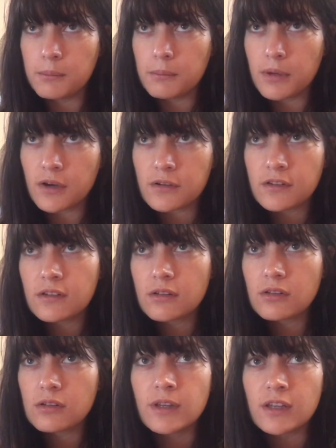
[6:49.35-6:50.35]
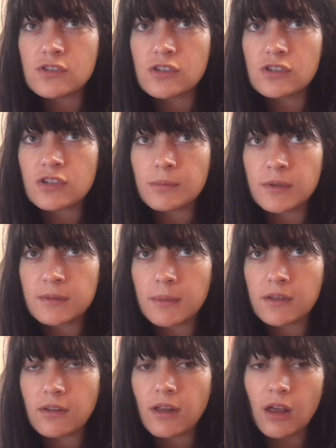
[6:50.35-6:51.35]
personal relationship with
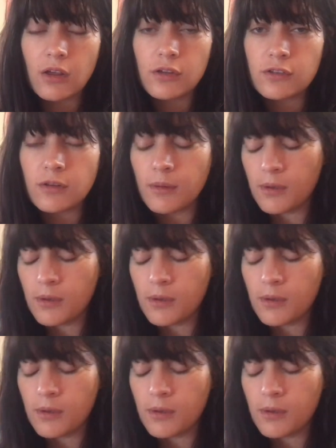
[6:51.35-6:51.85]
mental health,